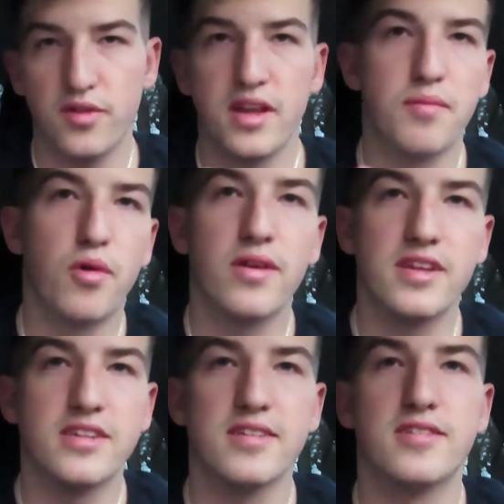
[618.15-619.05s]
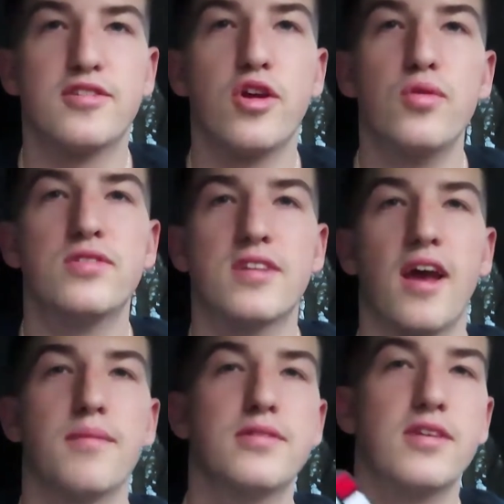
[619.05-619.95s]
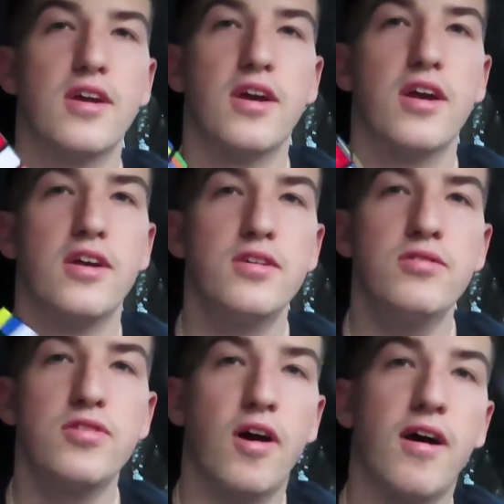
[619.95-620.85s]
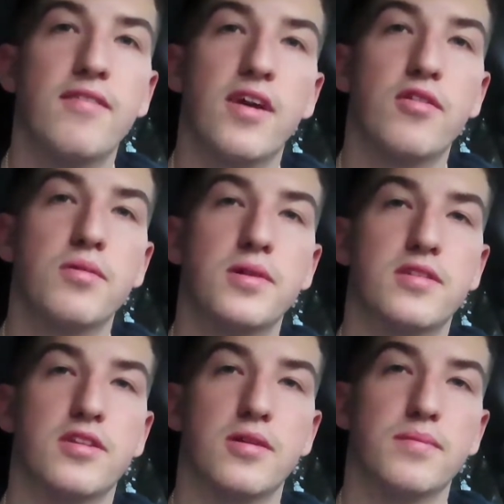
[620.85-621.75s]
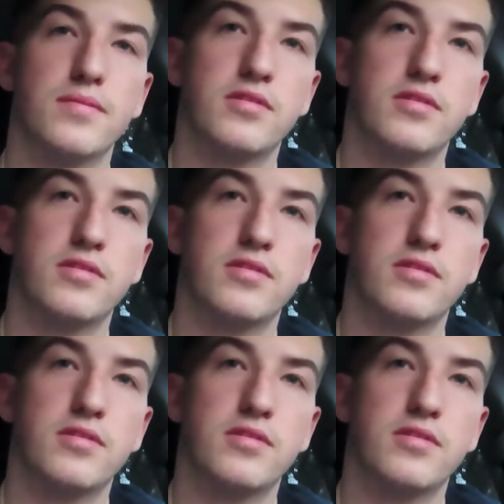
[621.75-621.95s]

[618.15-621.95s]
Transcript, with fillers: You need more than just 2 steps to solve a Rubik's Cube.